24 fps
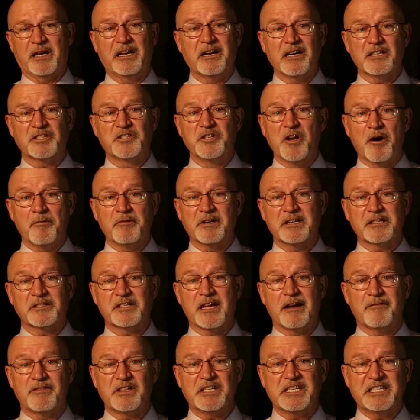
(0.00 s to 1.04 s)
good because no
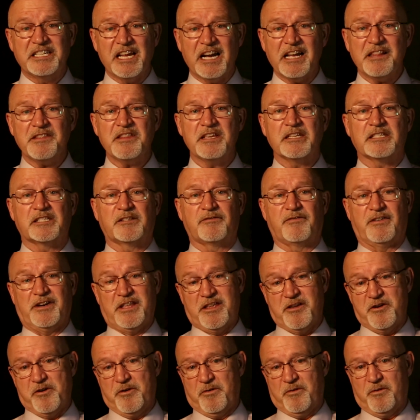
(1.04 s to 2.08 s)
one has ever done this
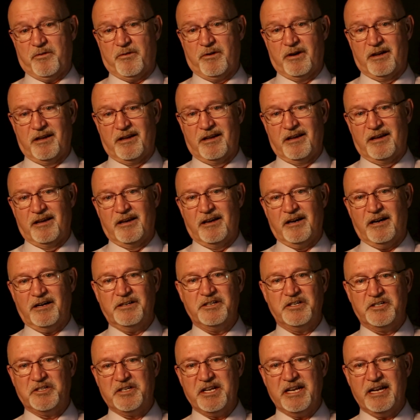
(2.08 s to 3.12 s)
for you.
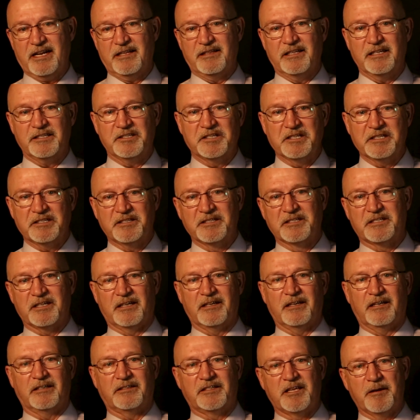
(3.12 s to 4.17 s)
Understand, this
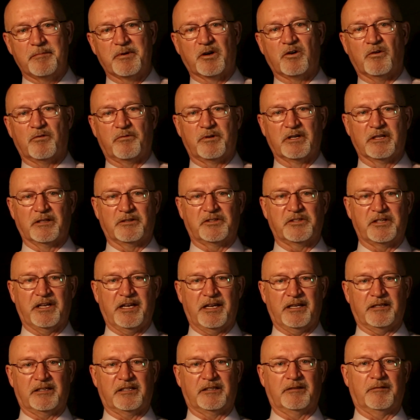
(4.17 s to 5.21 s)
isn't a typical real
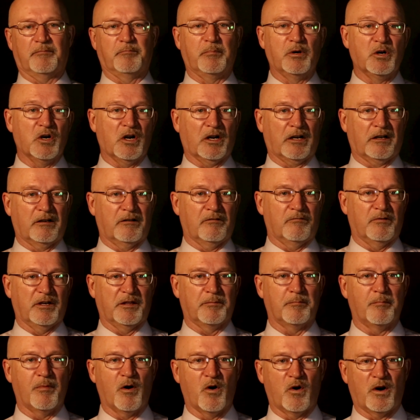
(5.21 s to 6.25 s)
estate book
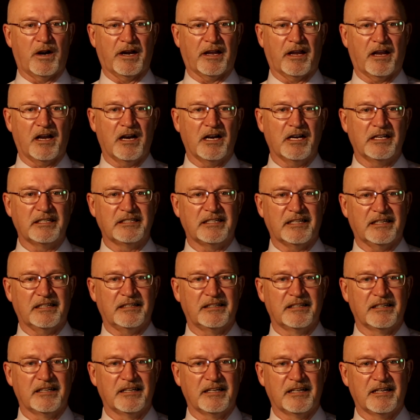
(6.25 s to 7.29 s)
with boring
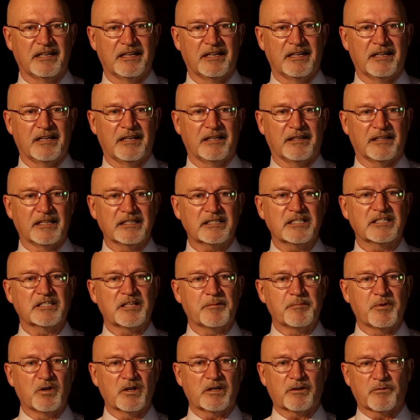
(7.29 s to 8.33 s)
content.
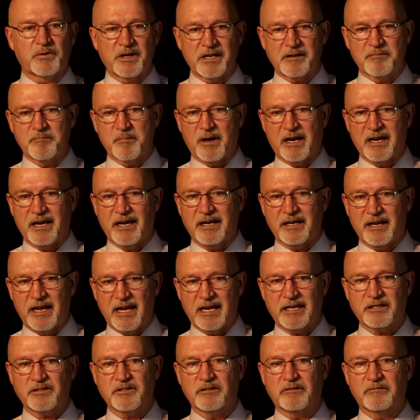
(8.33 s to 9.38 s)
This is a book written by a
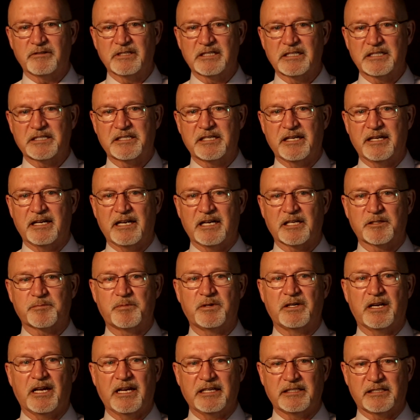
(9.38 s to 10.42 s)
national real estate
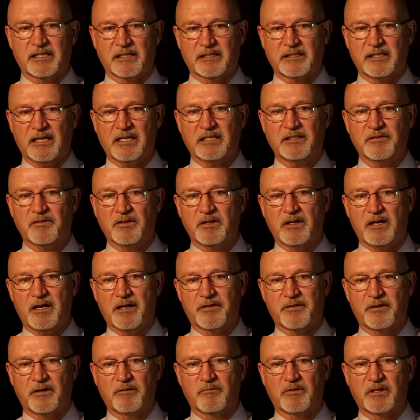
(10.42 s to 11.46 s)
expert, a
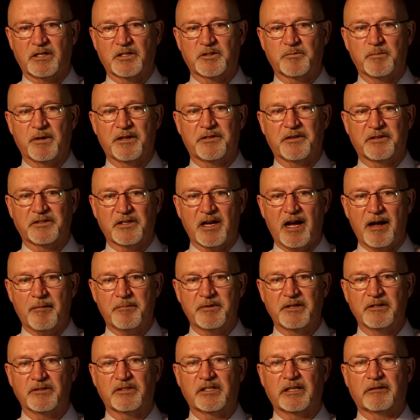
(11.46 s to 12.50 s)
successful author and wordsmith, a
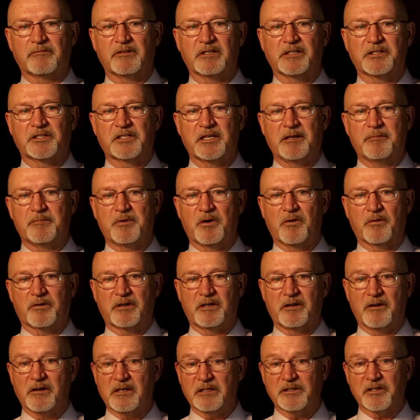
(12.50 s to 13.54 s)
top producing real estate
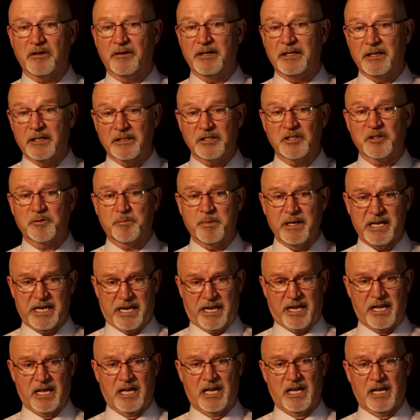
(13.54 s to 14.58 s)
broker, and also, and this is
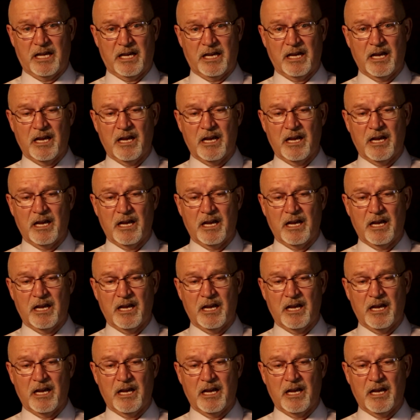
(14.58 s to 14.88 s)
big,